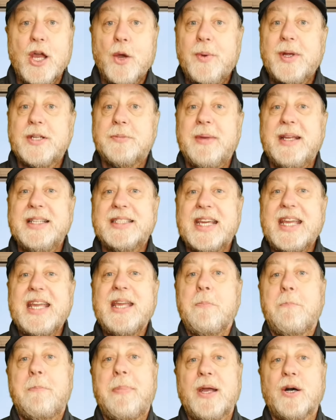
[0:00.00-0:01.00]
which means
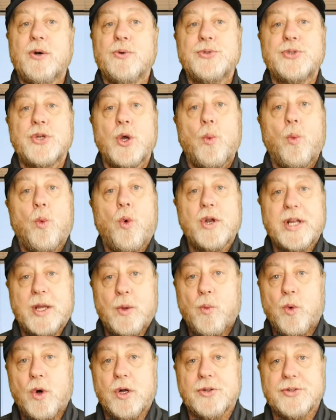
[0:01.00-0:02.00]
it builds what
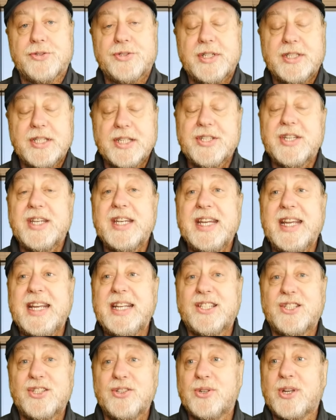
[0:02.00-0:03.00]
it wants. It doesn't
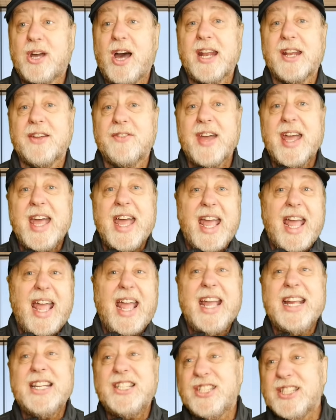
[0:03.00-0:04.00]
need to kind of
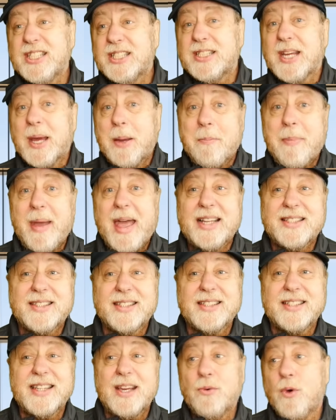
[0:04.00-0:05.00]
hedge its bets
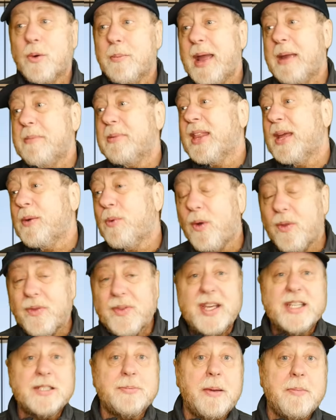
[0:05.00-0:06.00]
and say, well, maybe they want
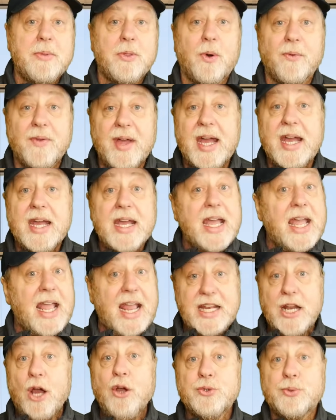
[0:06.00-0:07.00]
this, maybe they want that.
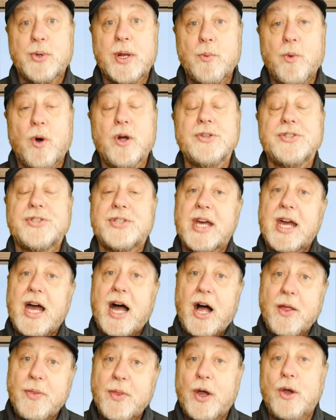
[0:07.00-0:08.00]
It knows what it wants,
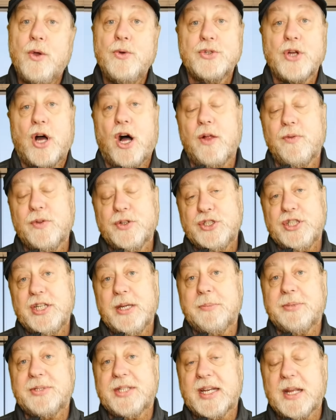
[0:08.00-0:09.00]
and those are the
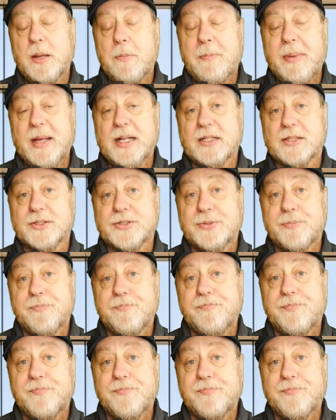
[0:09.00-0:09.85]
chips that it builds.